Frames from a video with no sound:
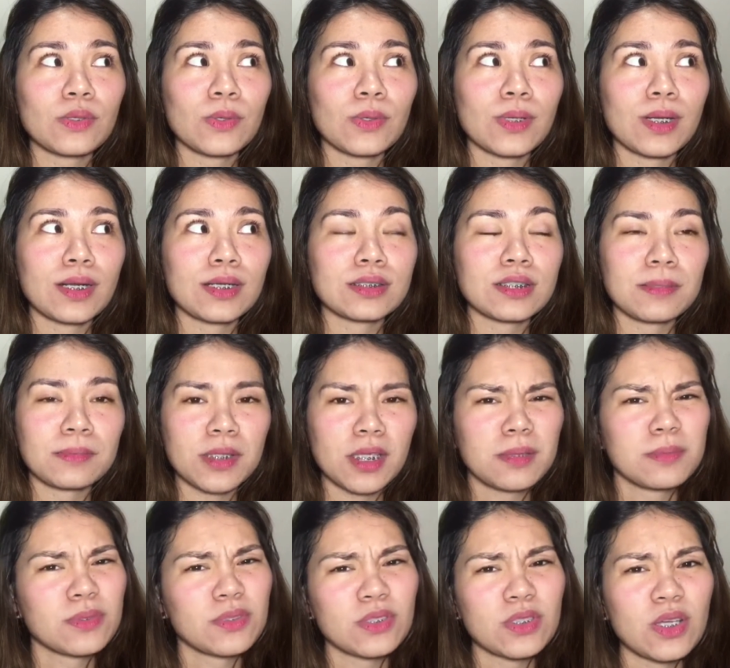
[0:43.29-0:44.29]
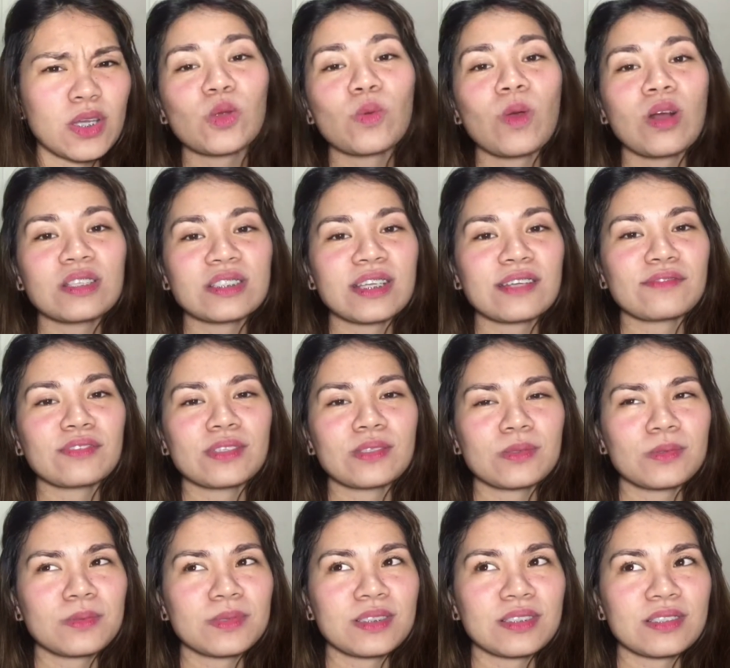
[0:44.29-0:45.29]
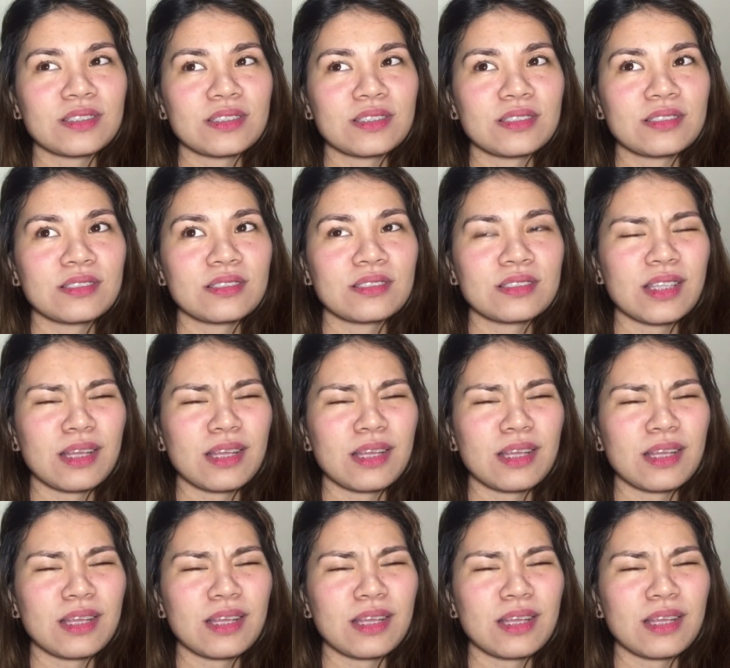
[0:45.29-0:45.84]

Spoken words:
or once every 2 weeks.